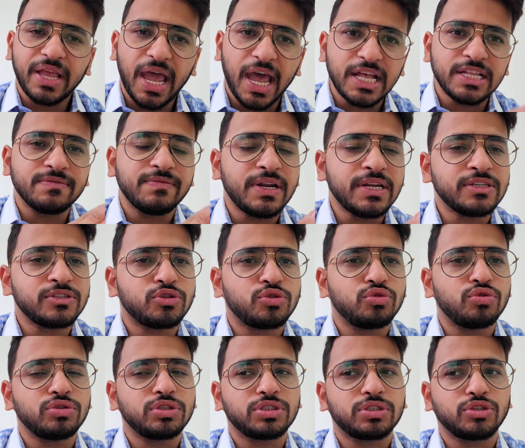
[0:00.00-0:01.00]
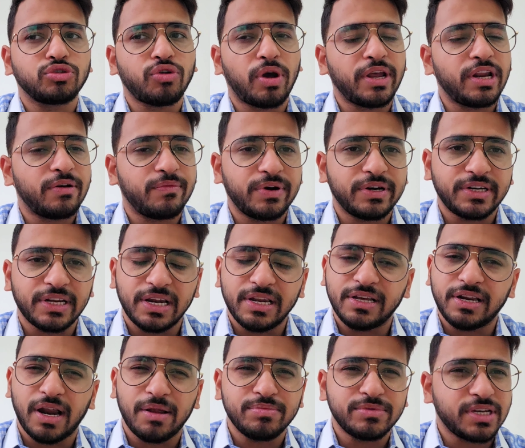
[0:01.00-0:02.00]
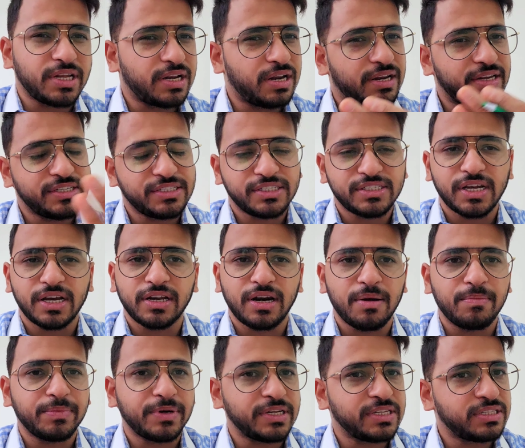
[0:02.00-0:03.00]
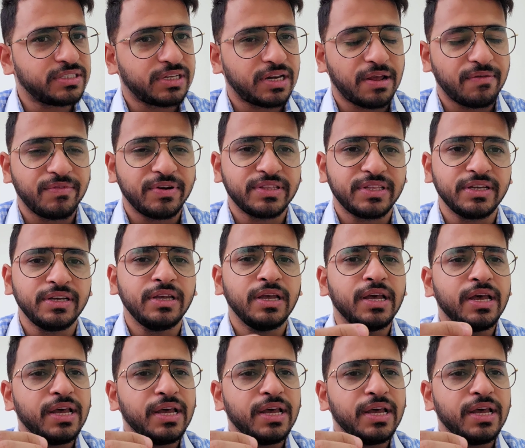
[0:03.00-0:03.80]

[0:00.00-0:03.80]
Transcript: as well as do join our telegram channel, Instagram pages and everything.